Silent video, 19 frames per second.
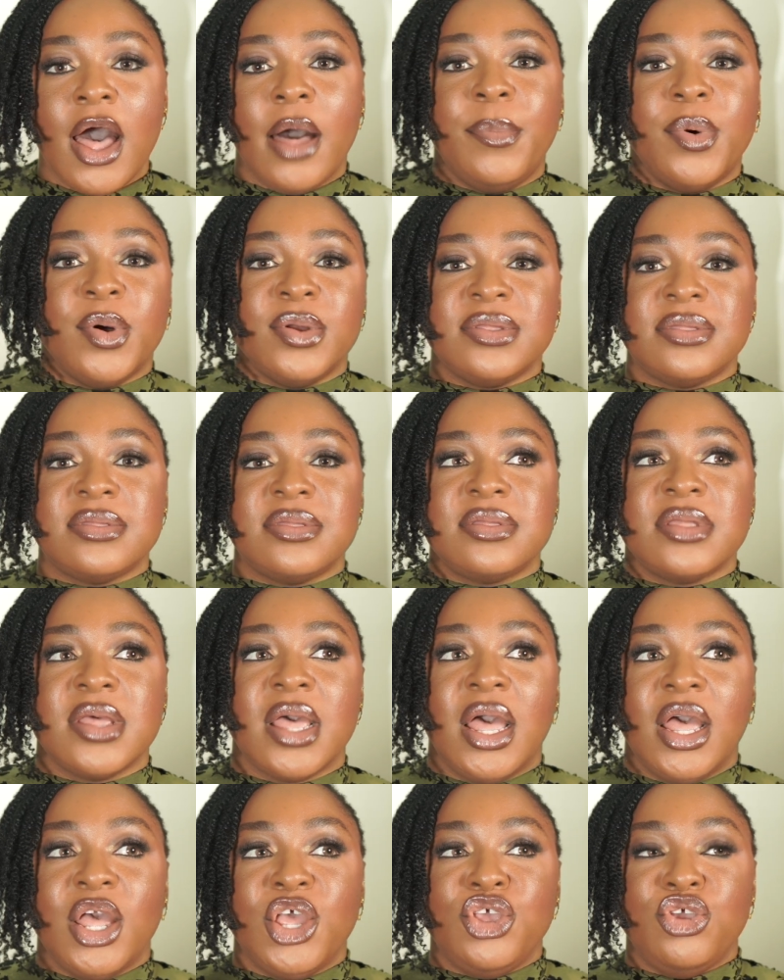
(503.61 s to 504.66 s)
But
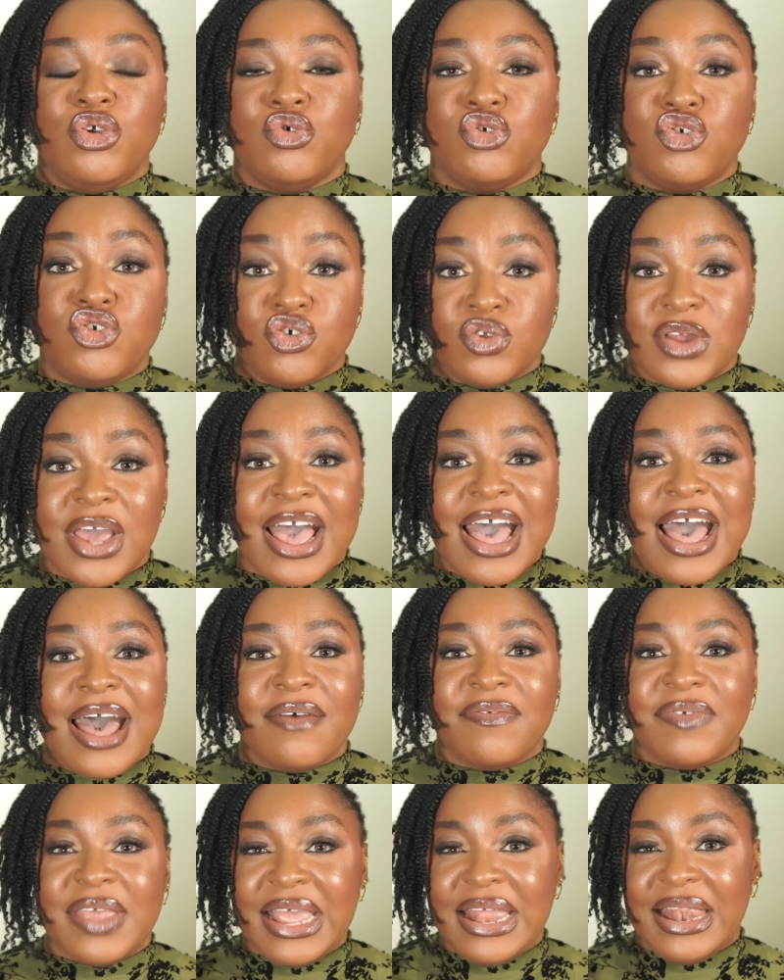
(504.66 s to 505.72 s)
you should
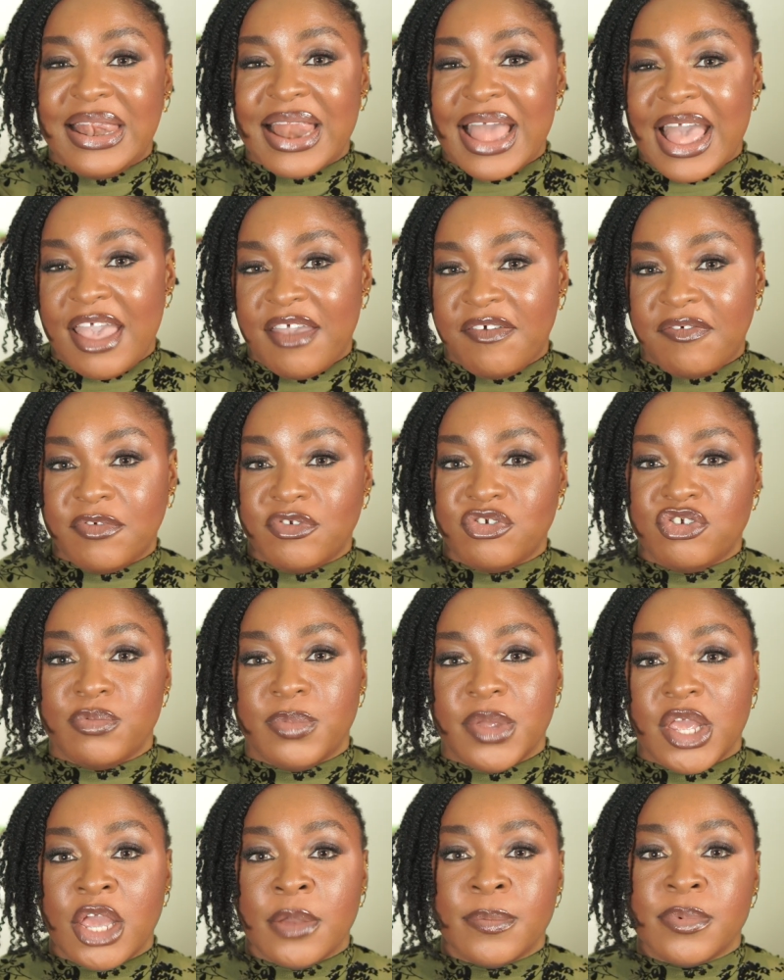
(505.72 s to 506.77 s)
have a life. You should
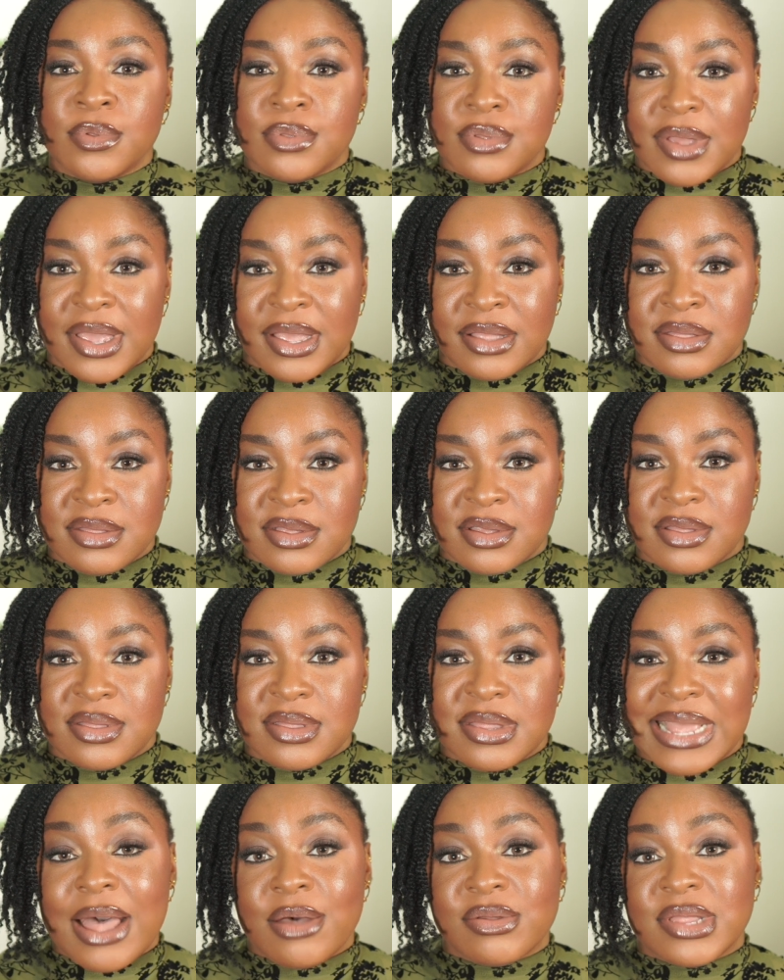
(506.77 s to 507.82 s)
be able to
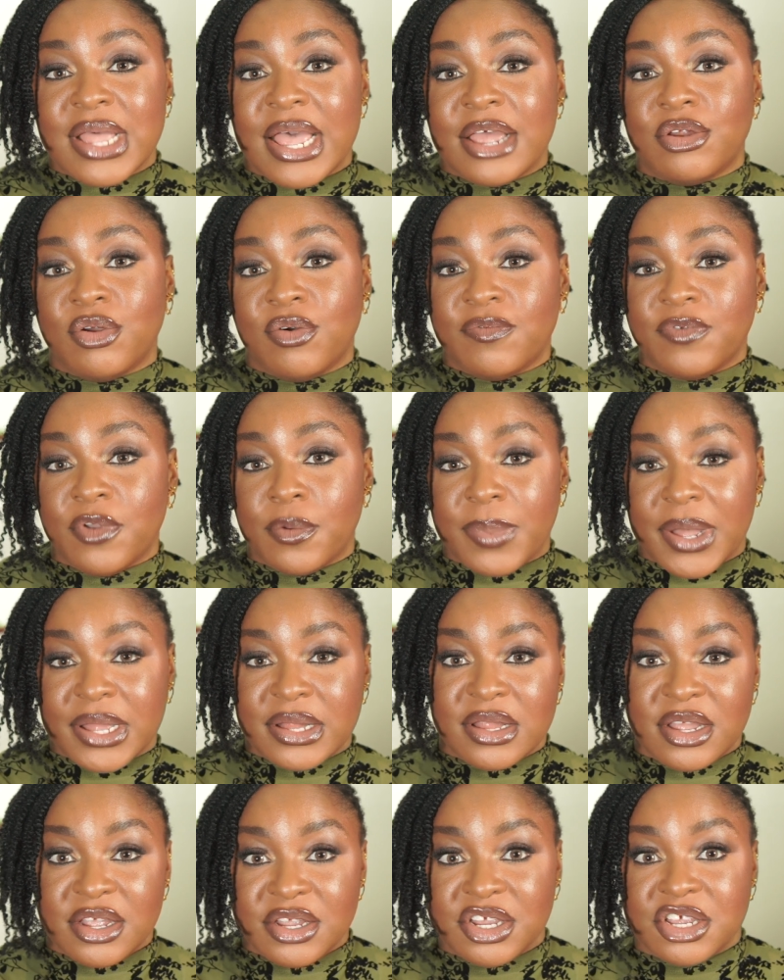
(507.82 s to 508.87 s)
exist outside of your
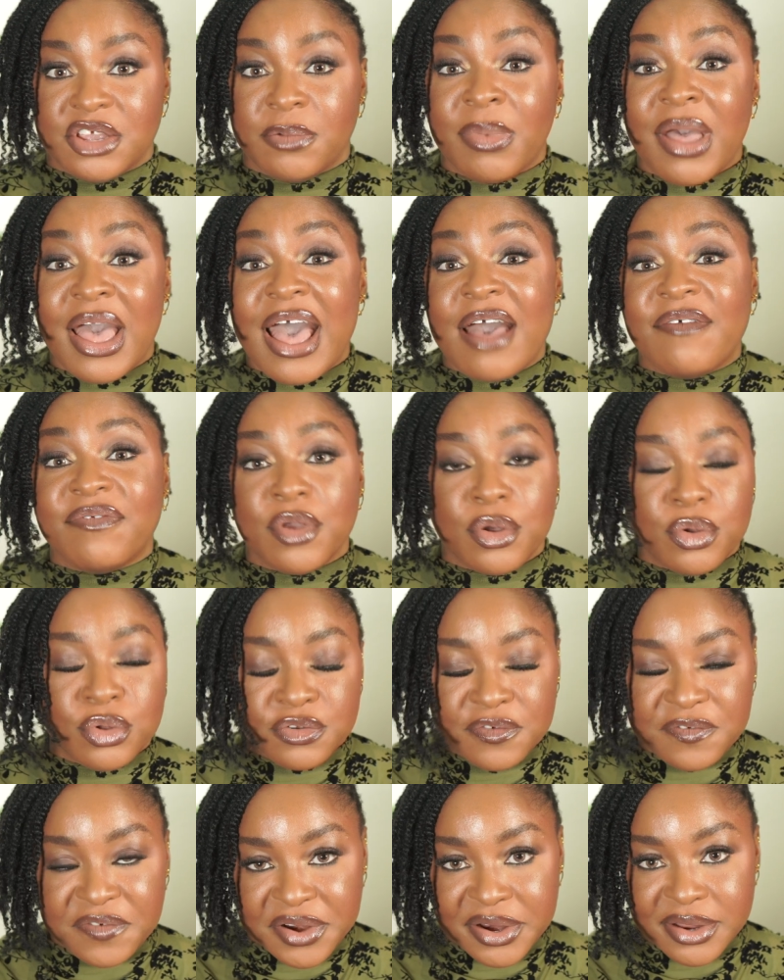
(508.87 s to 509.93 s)
partnership. Have your own
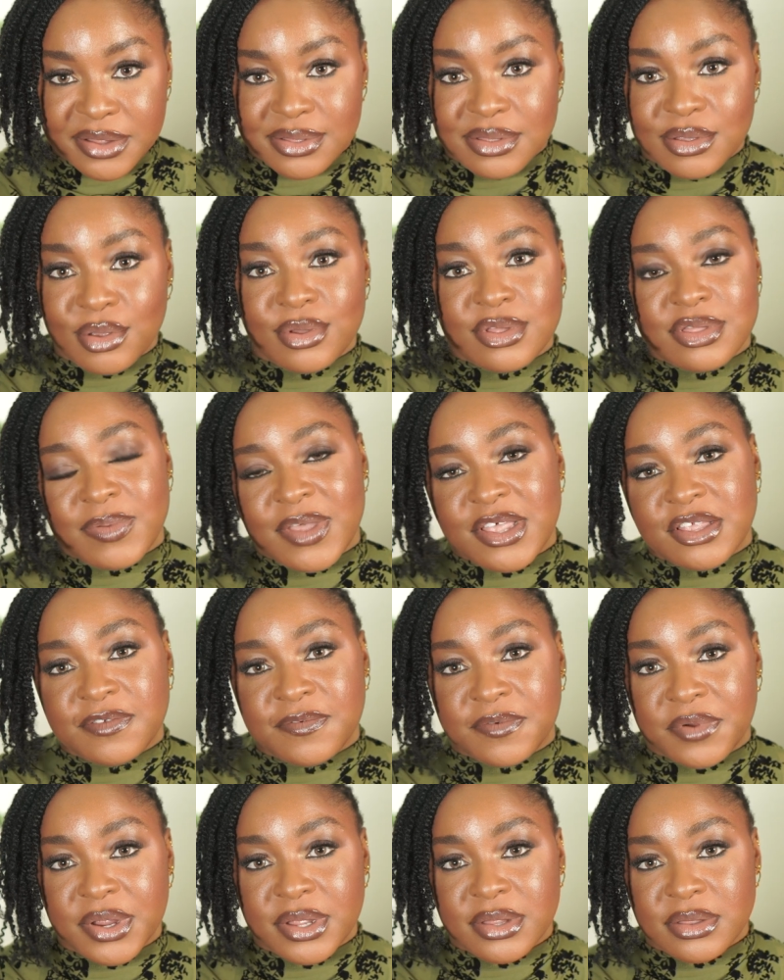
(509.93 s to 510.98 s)
friends. Your husband's
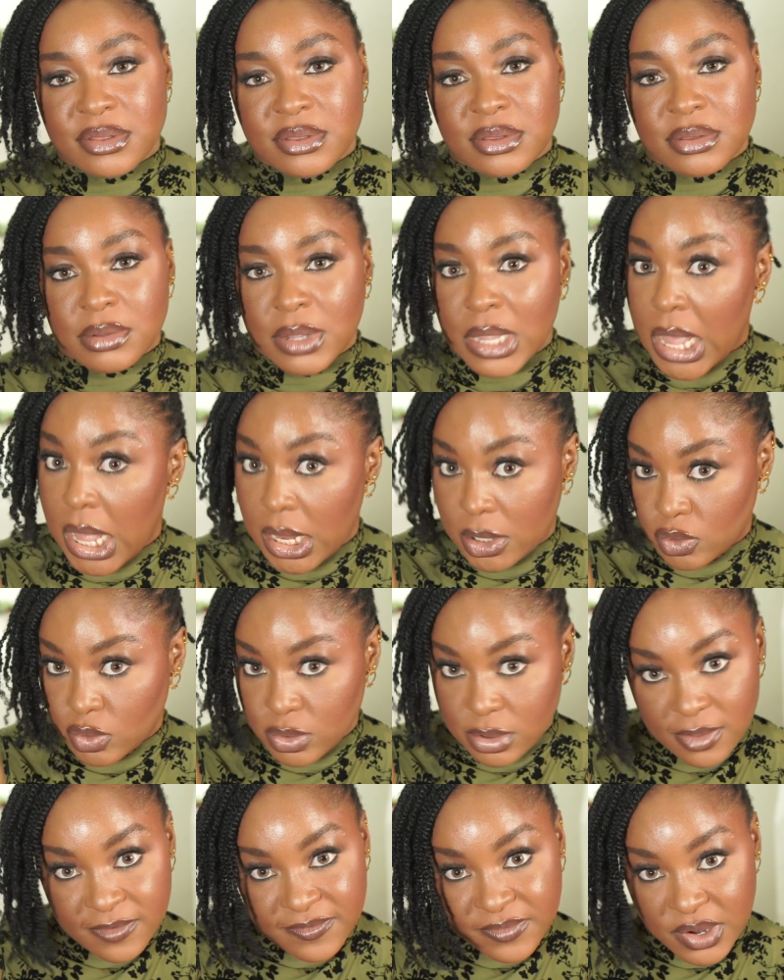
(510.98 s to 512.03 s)
friends are
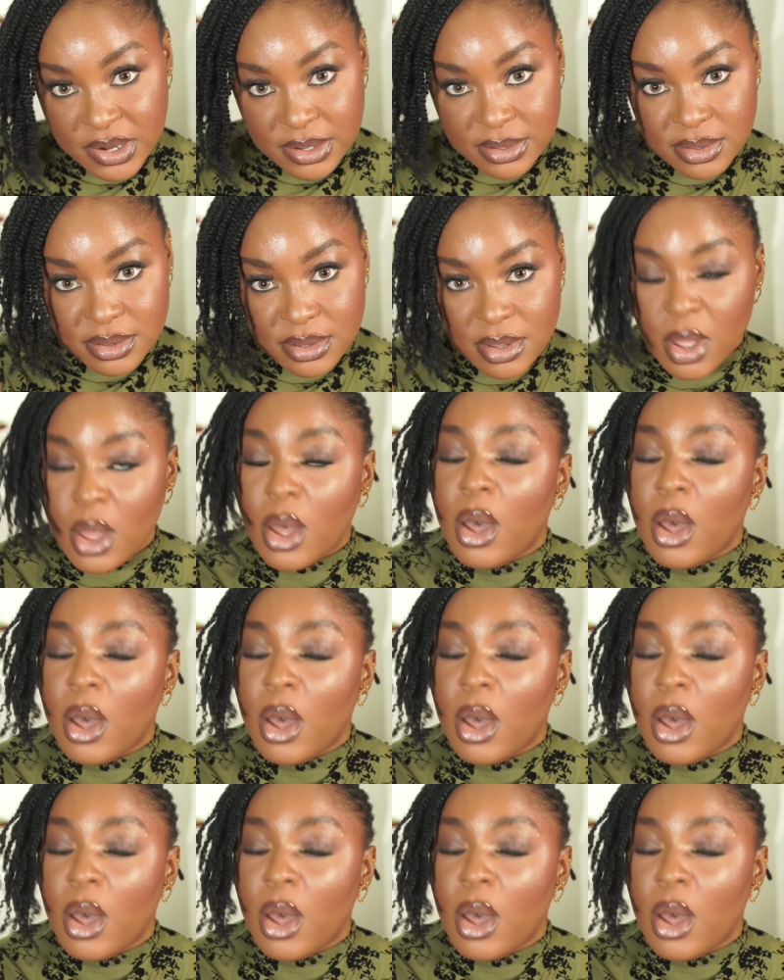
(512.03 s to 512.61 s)
not your friends.